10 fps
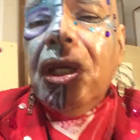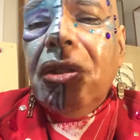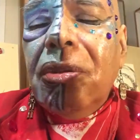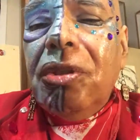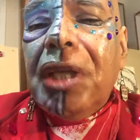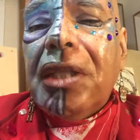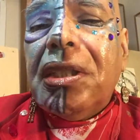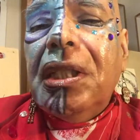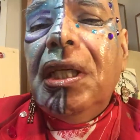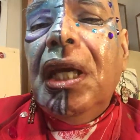to
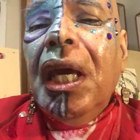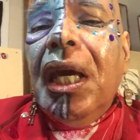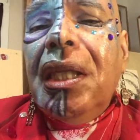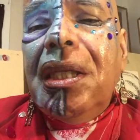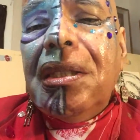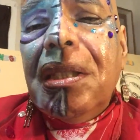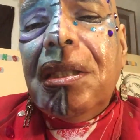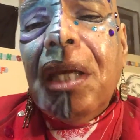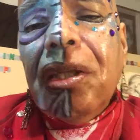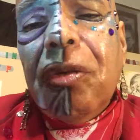Jesse. This is
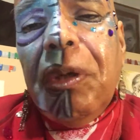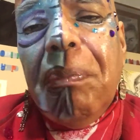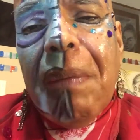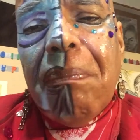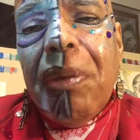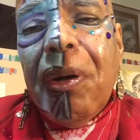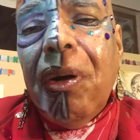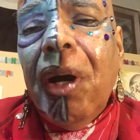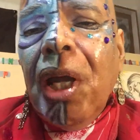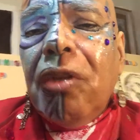to remember,
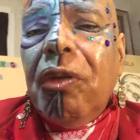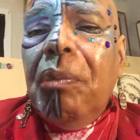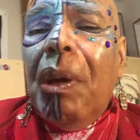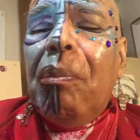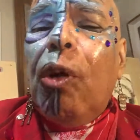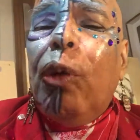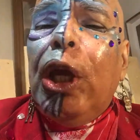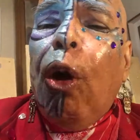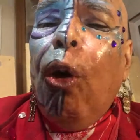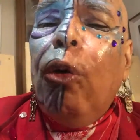to remember we
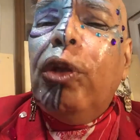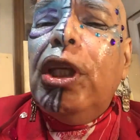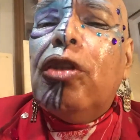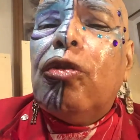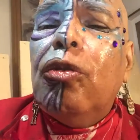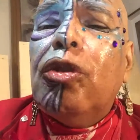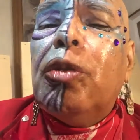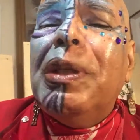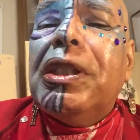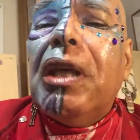hold these truths to
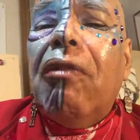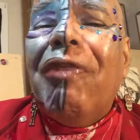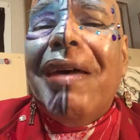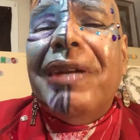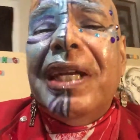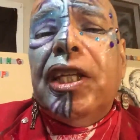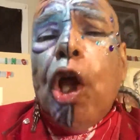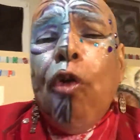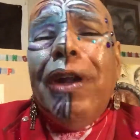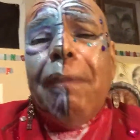be self-evident.
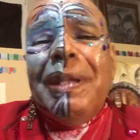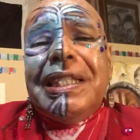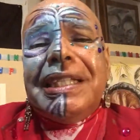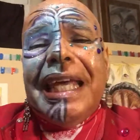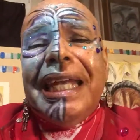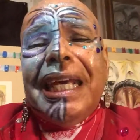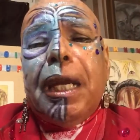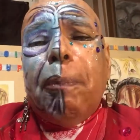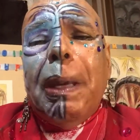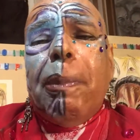We have been standing on a
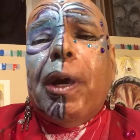paper